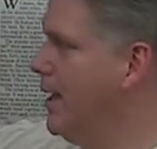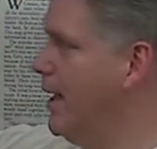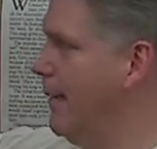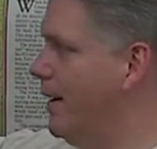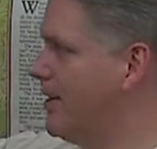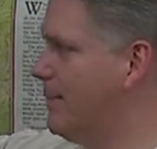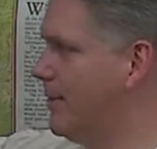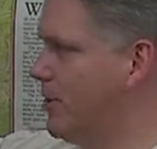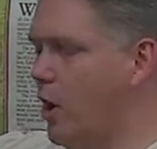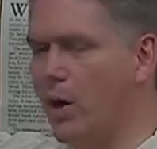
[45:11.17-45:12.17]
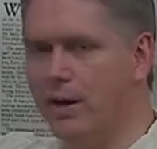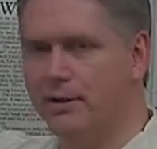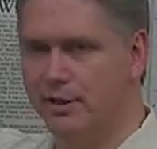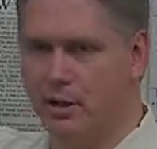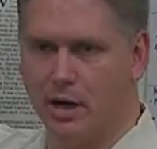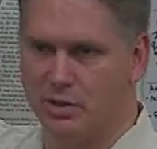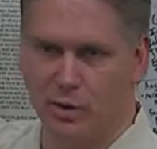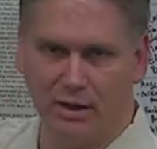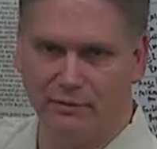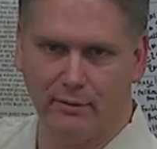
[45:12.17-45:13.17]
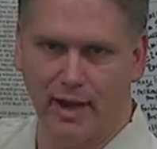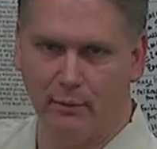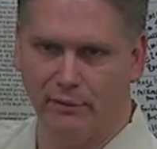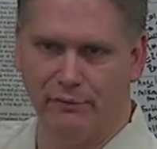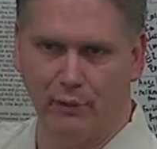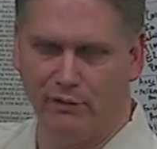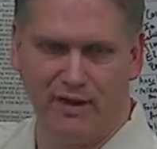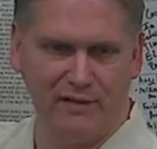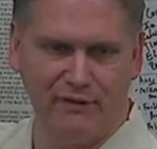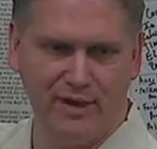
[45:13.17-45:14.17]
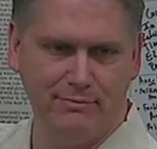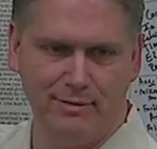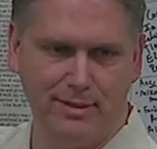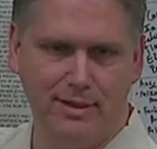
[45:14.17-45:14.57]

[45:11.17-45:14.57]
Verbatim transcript: I'm on top of the car. The car is what off the ground? What, four or five feet maybe?